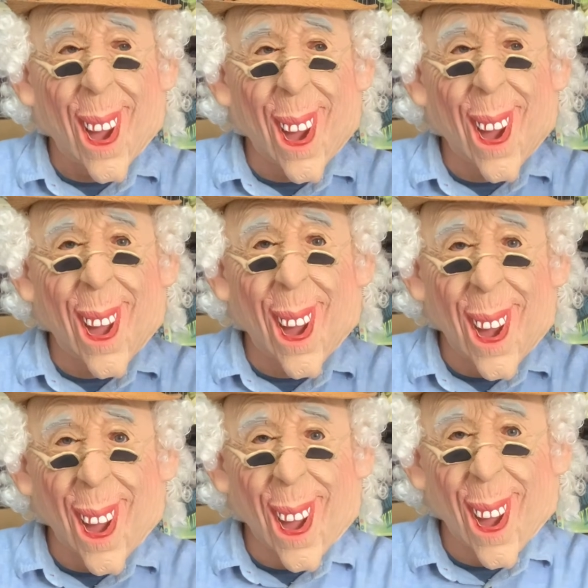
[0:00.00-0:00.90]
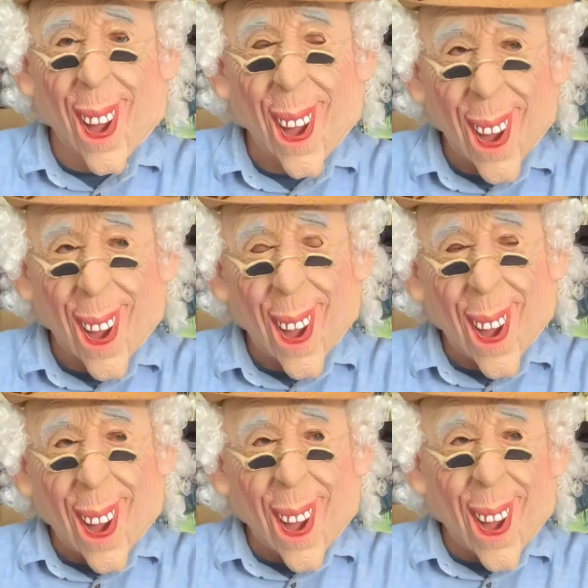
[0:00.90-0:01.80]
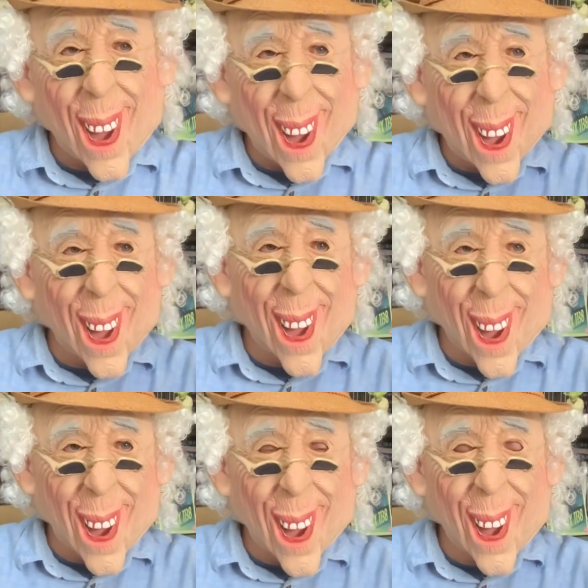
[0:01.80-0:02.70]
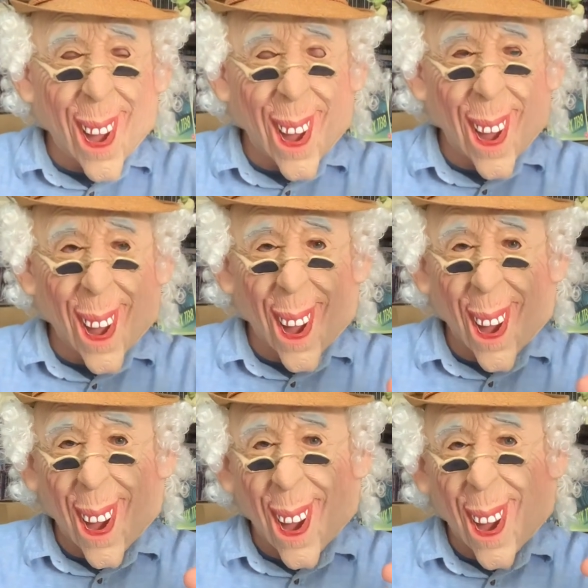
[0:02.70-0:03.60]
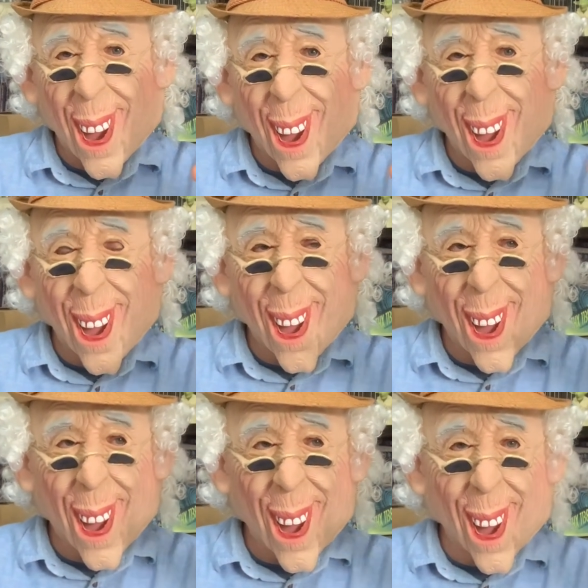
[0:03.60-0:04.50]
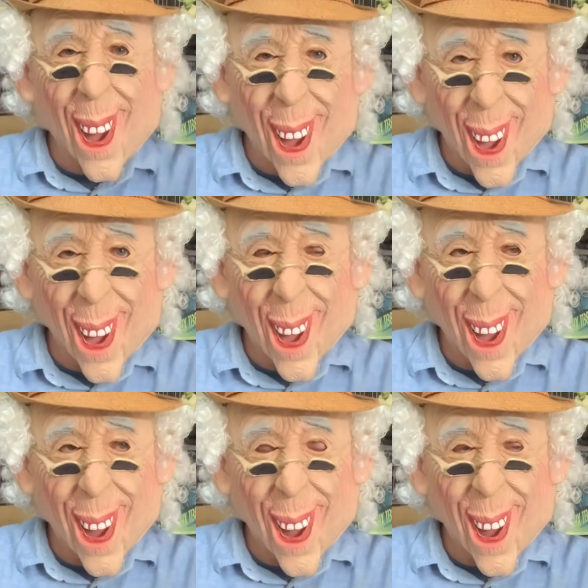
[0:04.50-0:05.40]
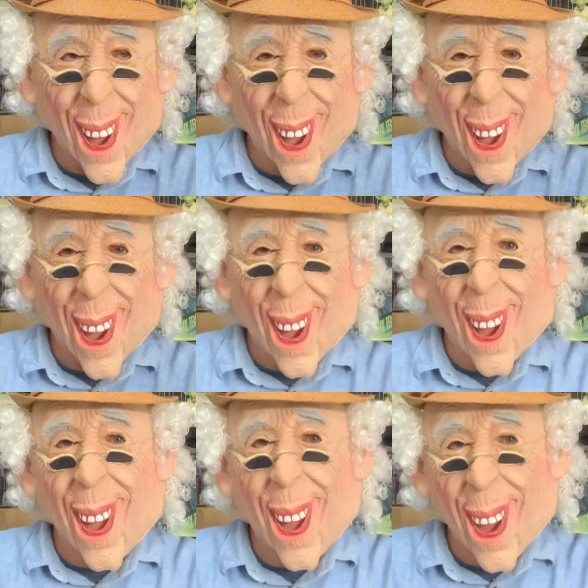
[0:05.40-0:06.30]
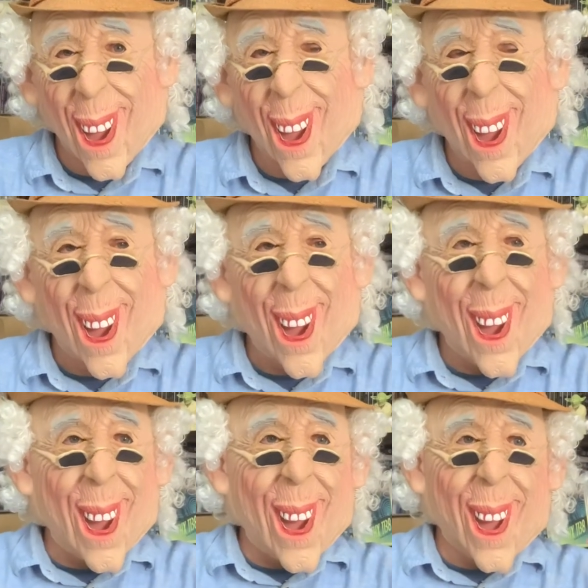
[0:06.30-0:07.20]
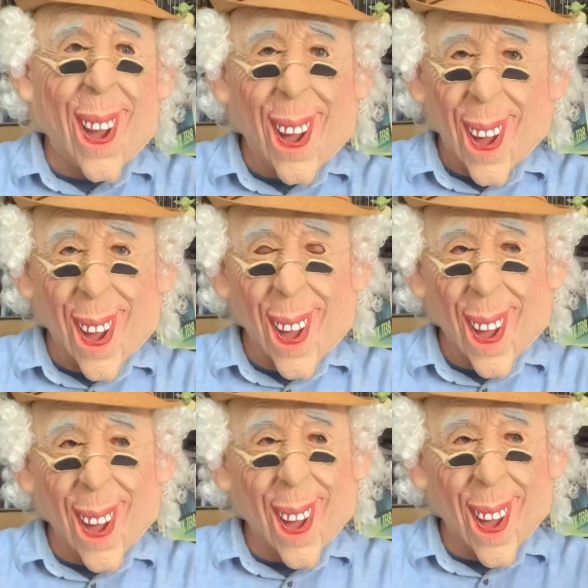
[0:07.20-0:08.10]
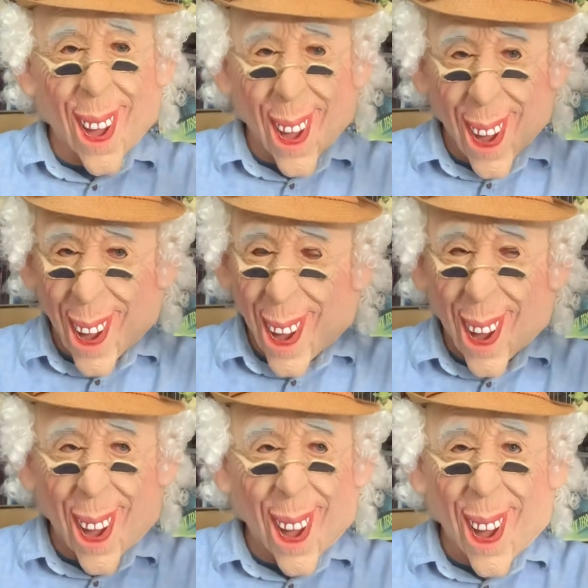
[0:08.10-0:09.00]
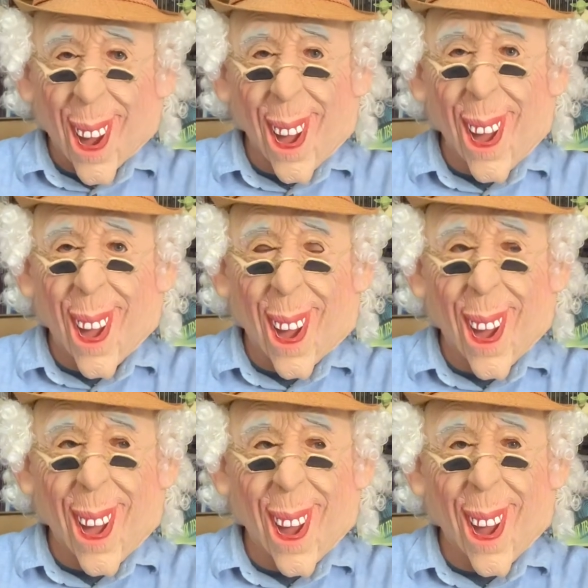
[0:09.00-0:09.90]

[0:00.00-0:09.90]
who plays Gauche. They're the heads of the gang and they want the gold. And uh, they get the gold. They rob the train,